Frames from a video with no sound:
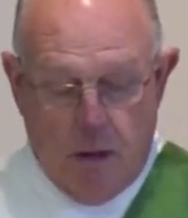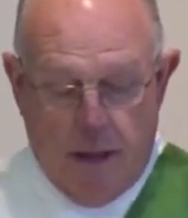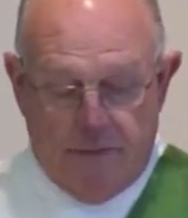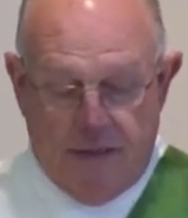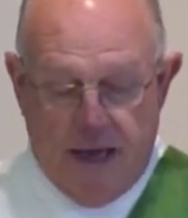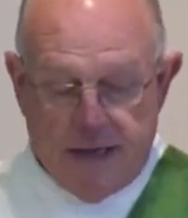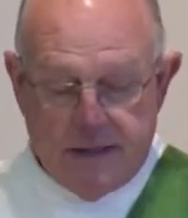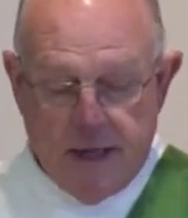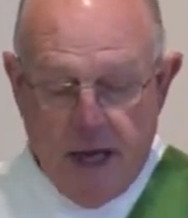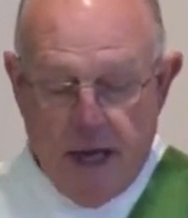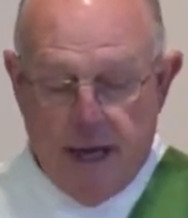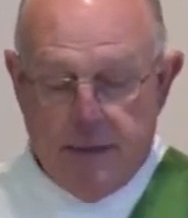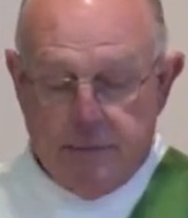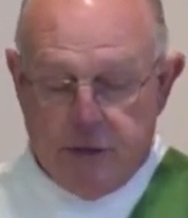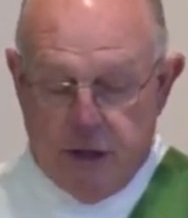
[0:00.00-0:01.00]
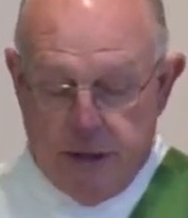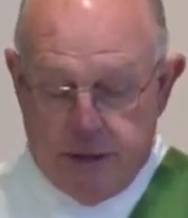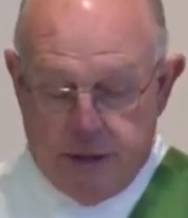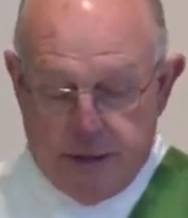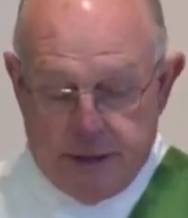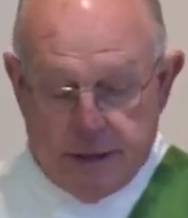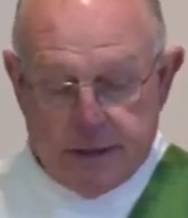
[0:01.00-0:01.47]
At that time,
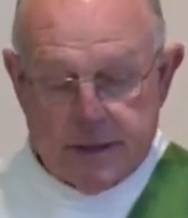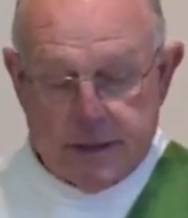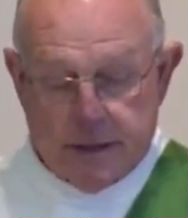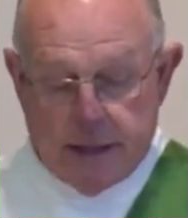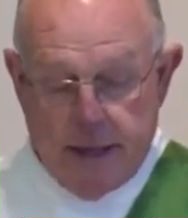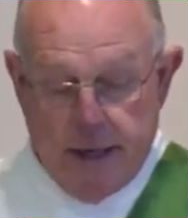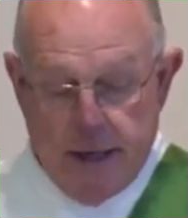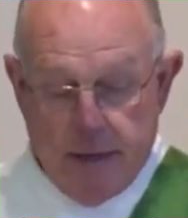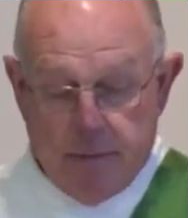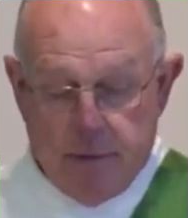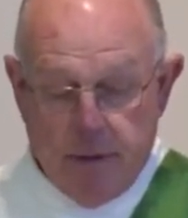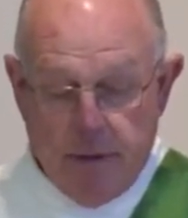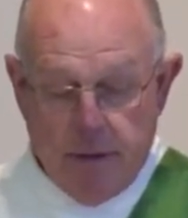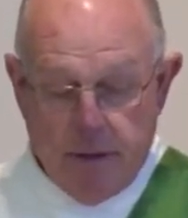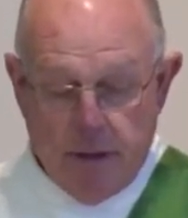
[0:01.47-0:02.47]
Jesus exclaimed,